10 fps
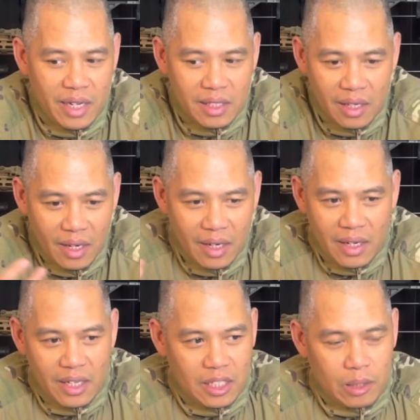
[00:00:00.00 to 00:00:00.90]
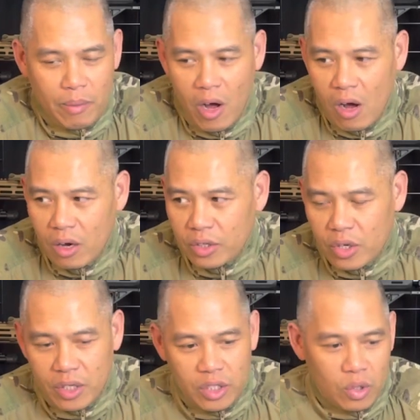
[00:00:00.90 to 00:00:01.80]
It's small. You
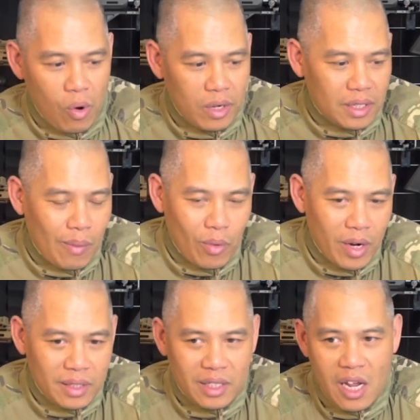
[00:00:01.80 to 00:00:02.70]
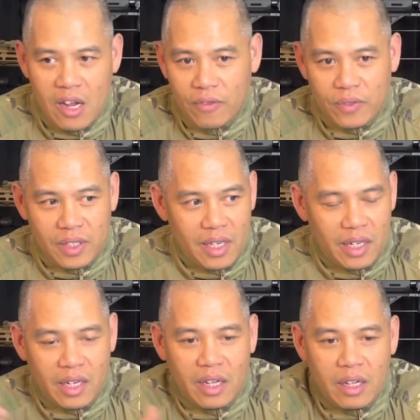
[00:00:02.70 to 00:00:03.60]
can store it somewhere safe, just
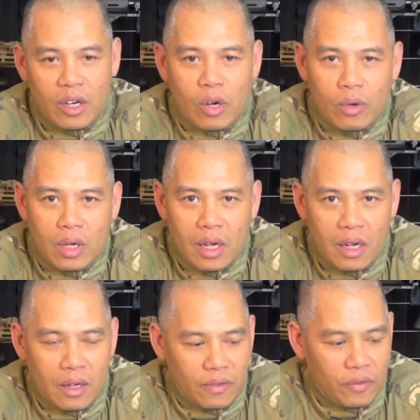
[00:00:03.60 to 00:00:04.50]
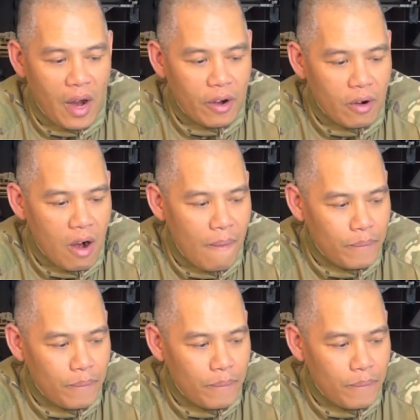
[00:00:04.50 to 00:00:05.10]
like any, you know, firearm.